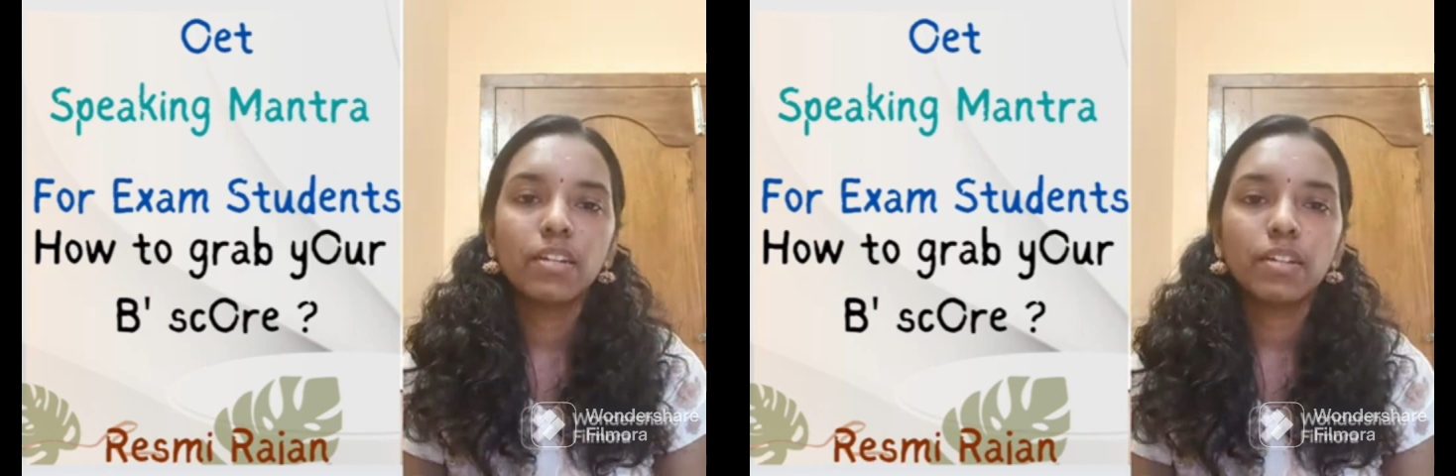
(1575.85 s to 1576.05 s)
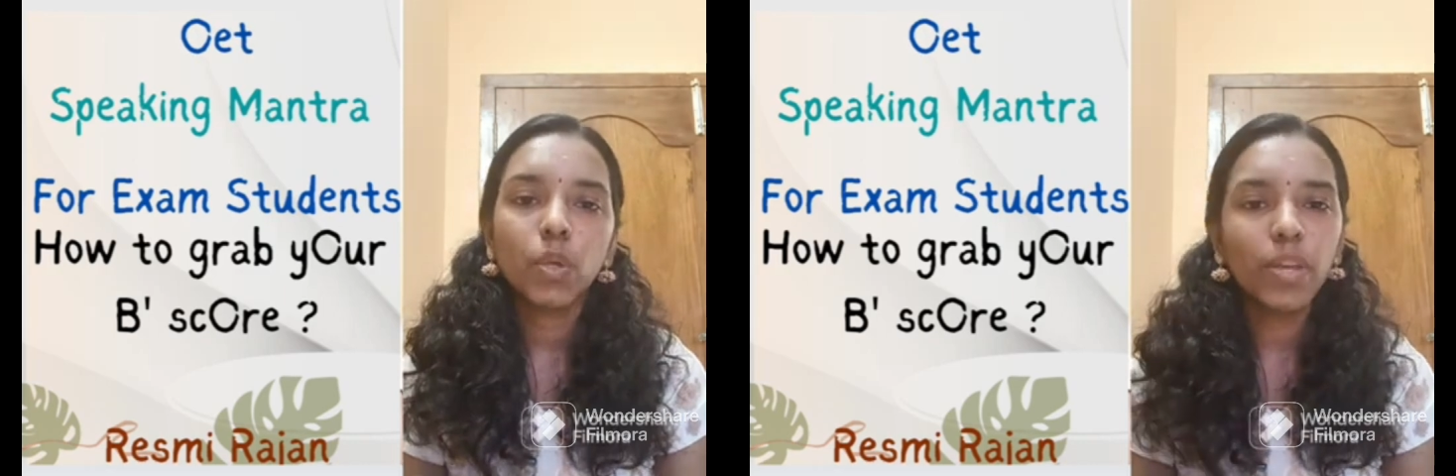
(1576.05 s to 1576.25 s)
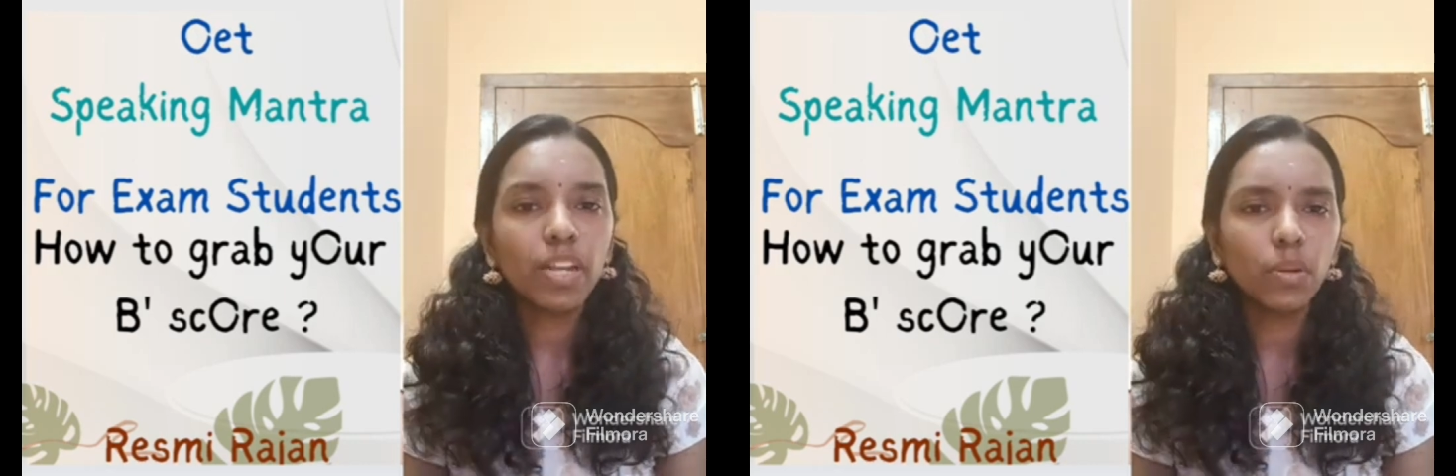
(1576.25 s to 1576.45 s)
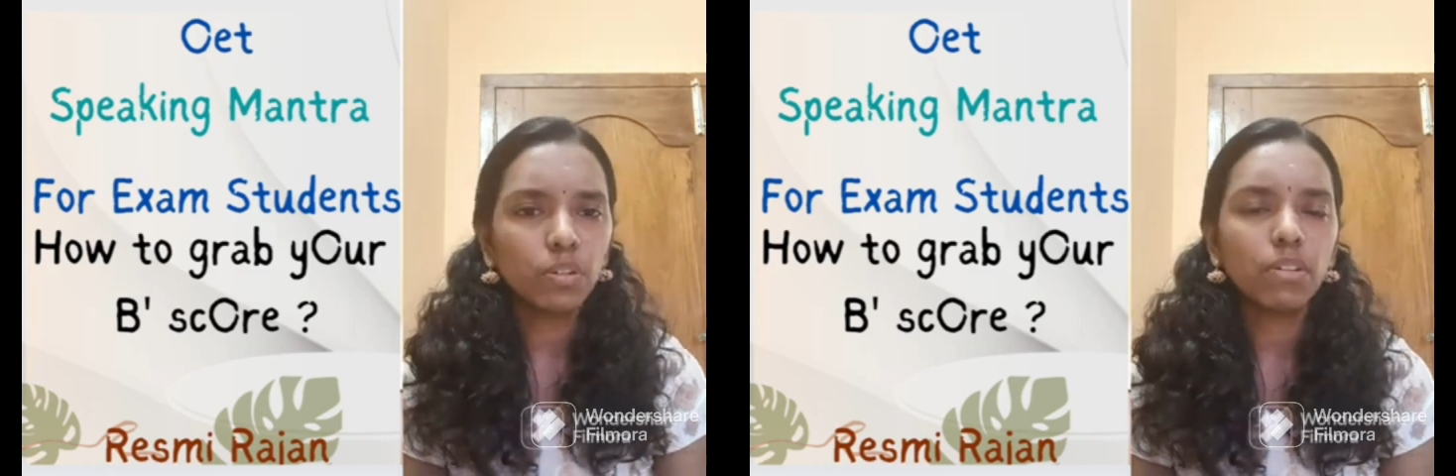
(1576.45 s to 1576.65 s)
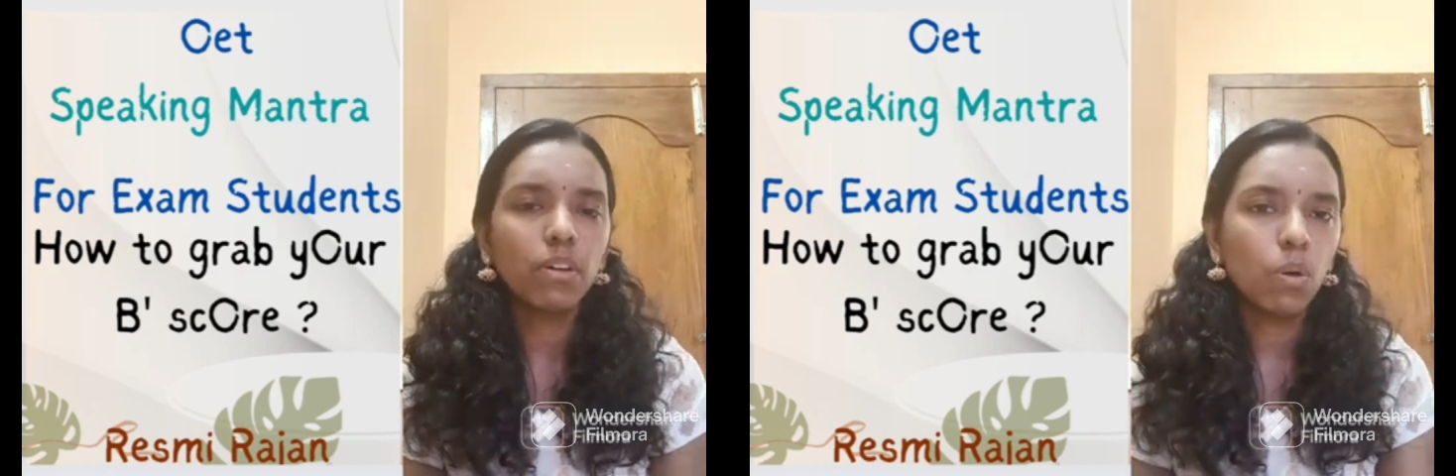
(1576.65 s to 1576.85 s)
a quick
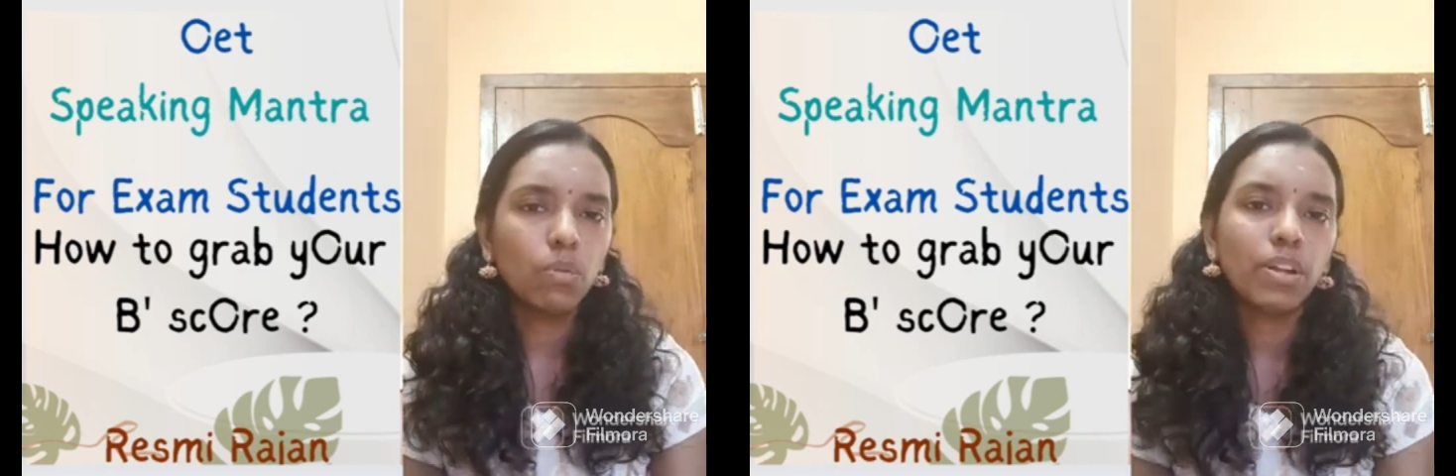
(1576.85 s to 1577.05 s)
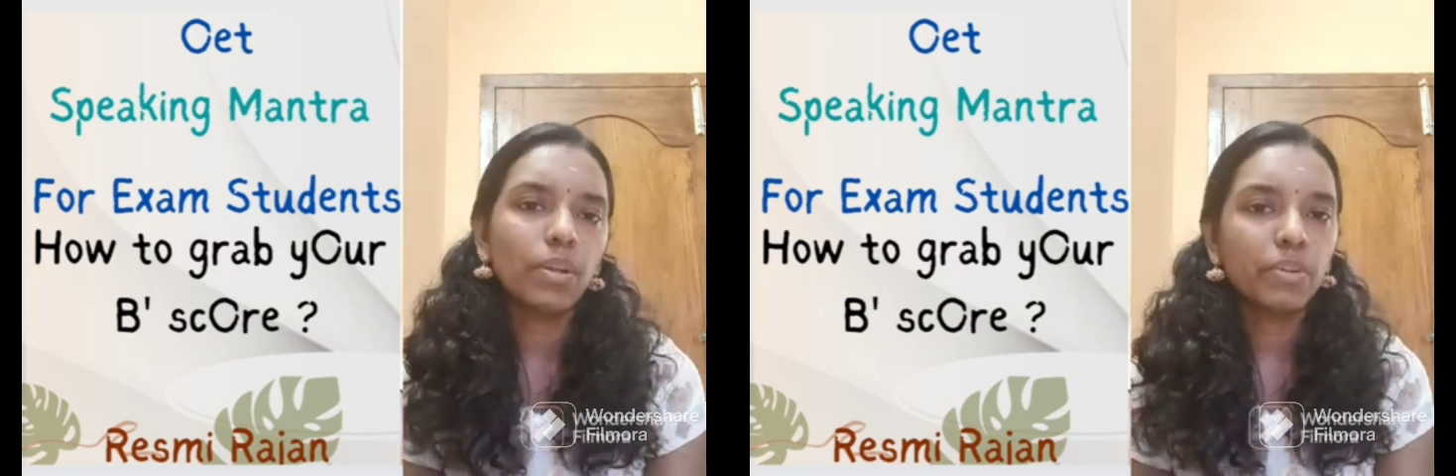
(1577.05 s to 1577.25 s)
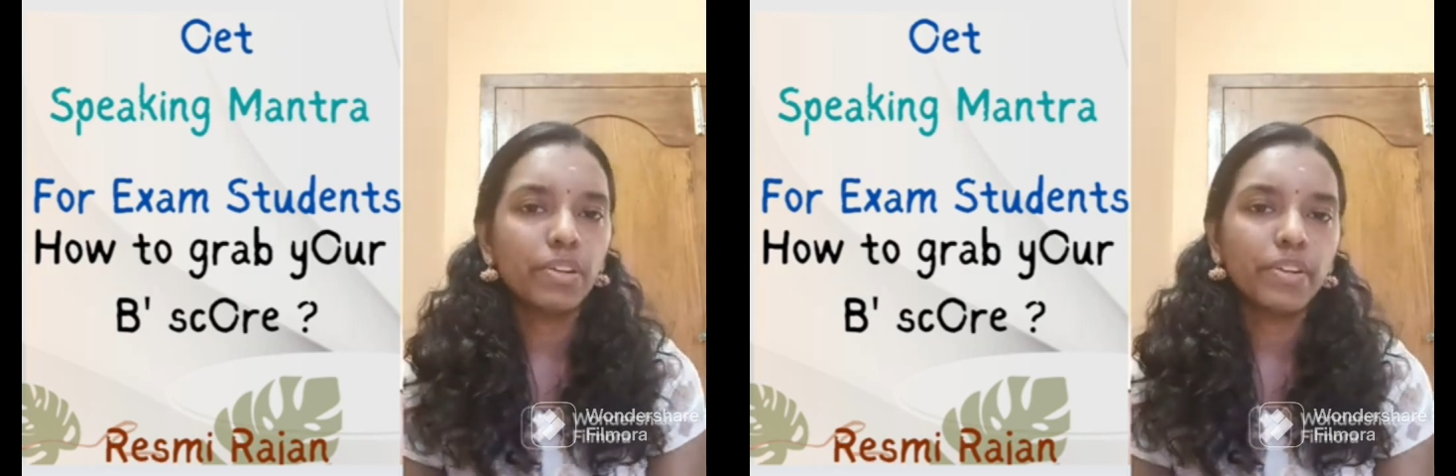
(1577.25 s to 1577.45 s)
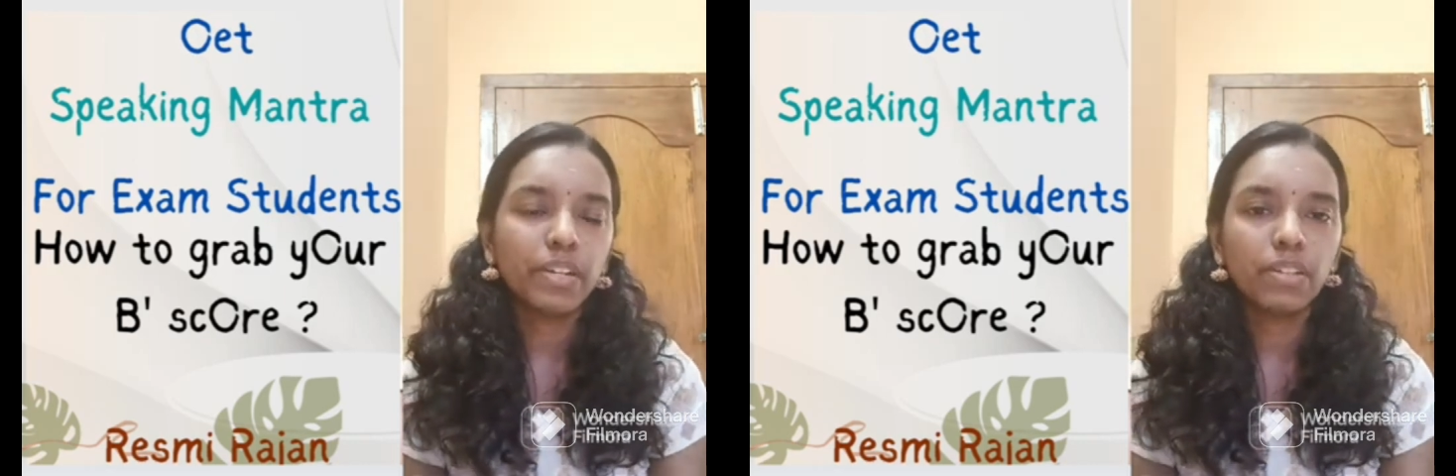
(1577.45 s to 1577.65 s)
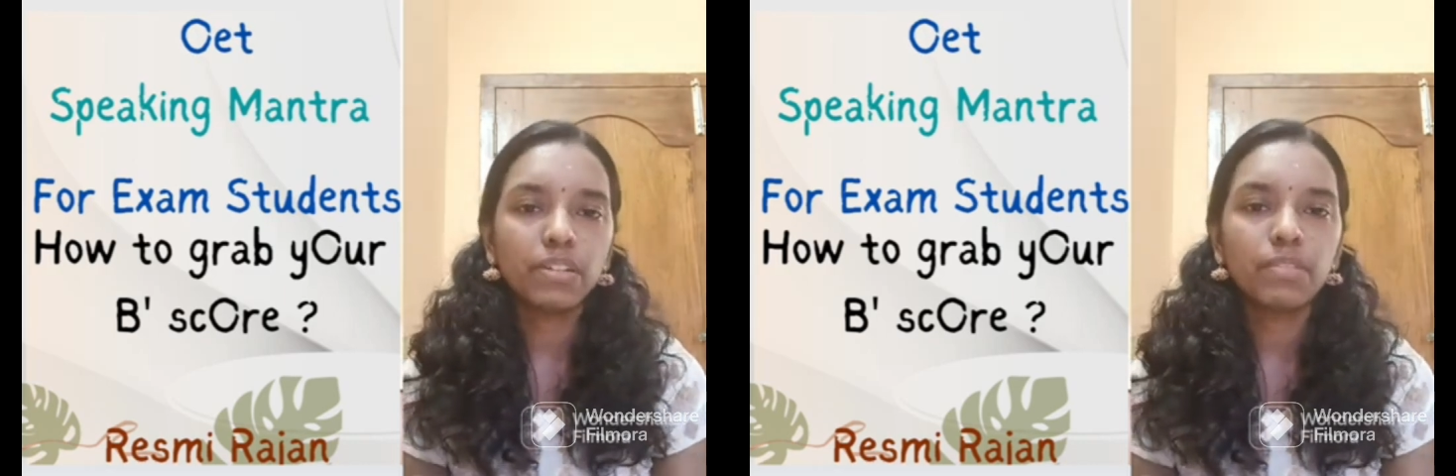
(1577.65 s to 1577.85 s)
look over your